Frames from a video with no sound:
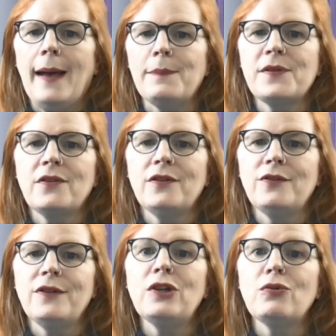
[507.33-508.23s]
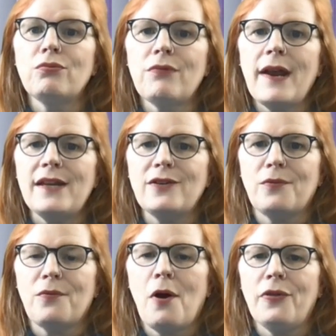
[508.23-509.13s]
absolutely great
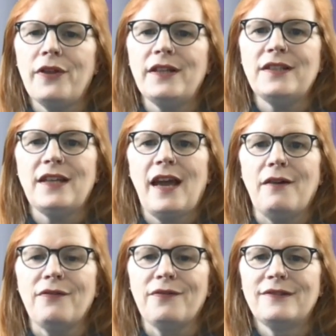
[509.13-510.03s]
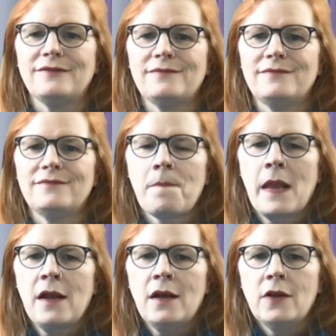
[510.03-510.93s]
growth ETF.
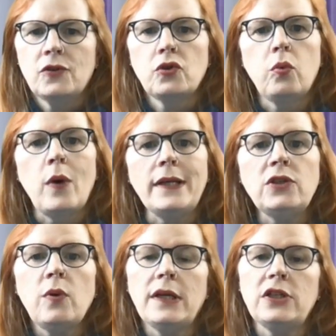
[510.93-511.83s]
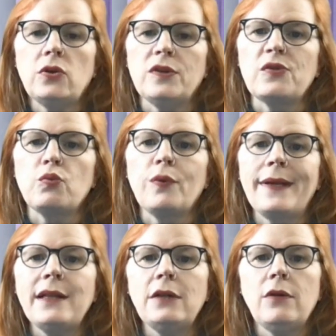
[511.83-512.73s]
2022 is
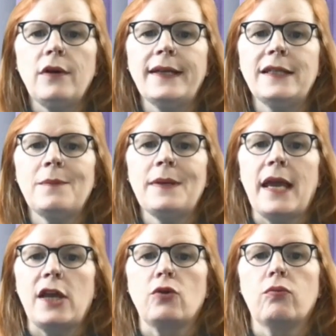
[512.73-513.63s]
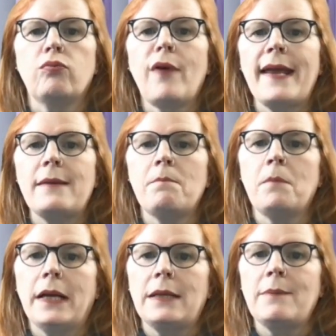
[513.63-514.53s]
really looking to be a great
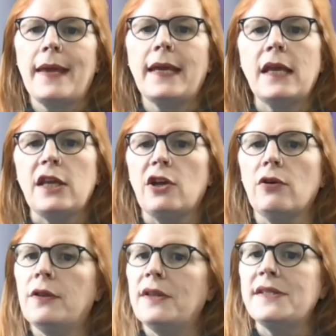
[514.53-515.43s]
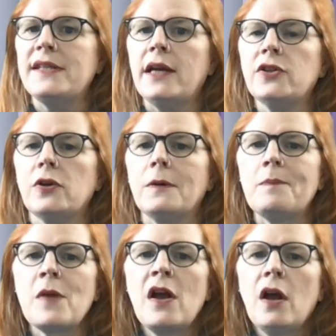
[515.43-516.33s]
money making year in this sector.
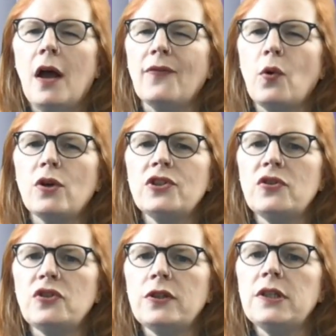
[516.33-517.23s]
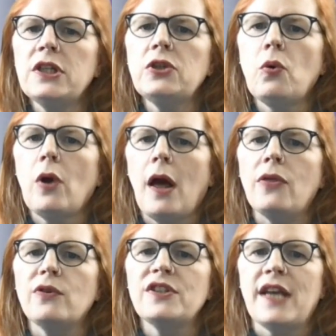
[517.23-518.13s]
Of course, you shouldn't ignore
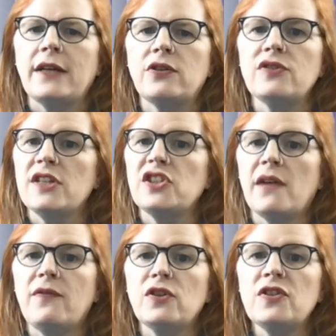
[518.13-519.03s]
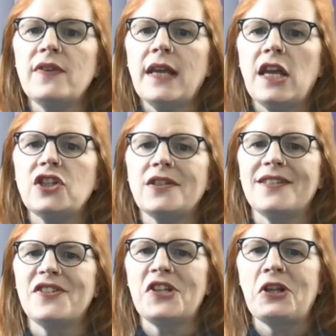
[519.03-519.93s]
other sectors as diversification
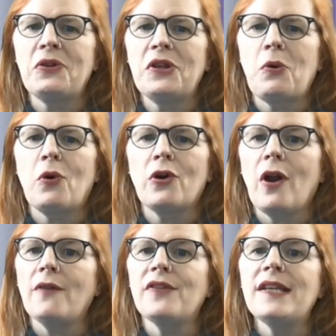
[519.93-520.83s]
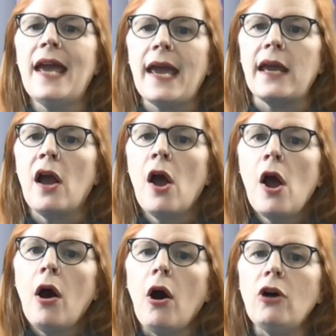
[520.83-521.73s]
is still the order of the day.
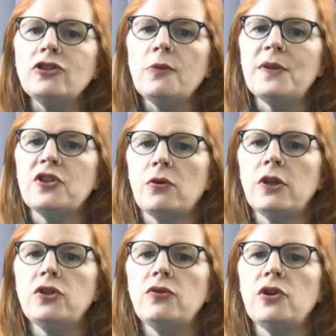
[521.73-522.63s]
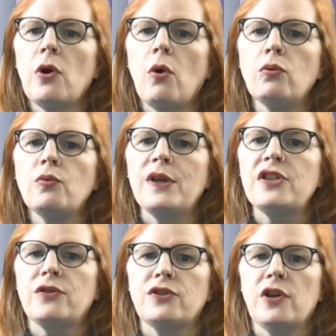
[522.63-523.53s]
Also, be sure to do your own
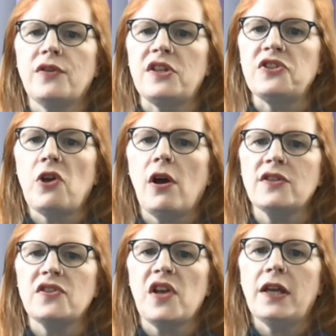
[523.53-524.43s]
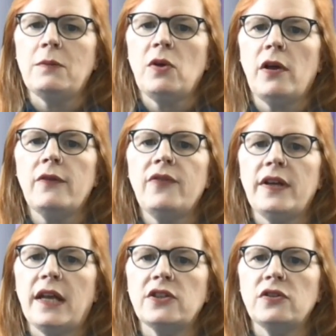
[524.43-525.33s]
research on these stocks, as I am not a
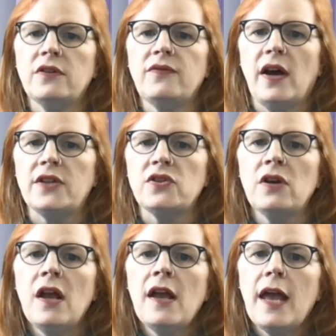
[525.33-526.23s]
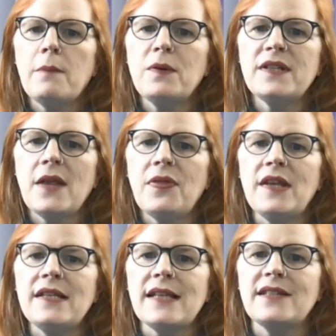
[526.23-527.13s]
financial advisor and present
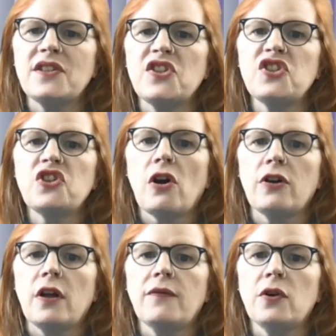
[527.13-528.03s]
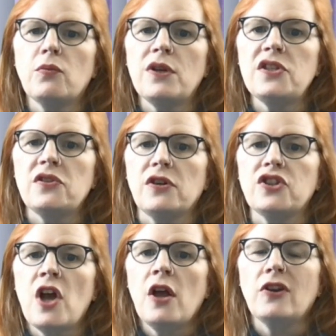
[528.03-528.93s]
these as the start of your
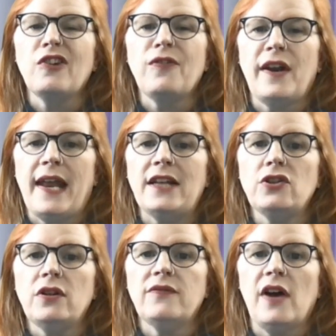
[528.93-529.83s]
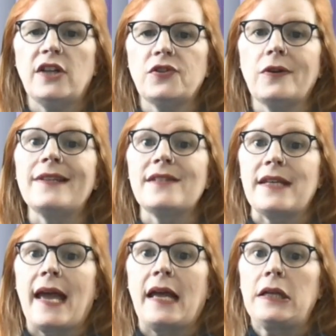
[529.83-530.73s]
research. Your financial advisor is
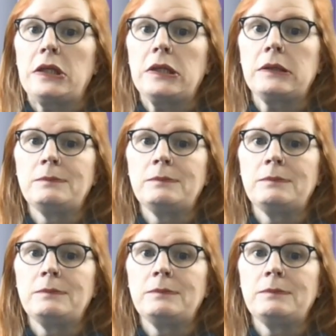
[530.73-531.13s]
the end.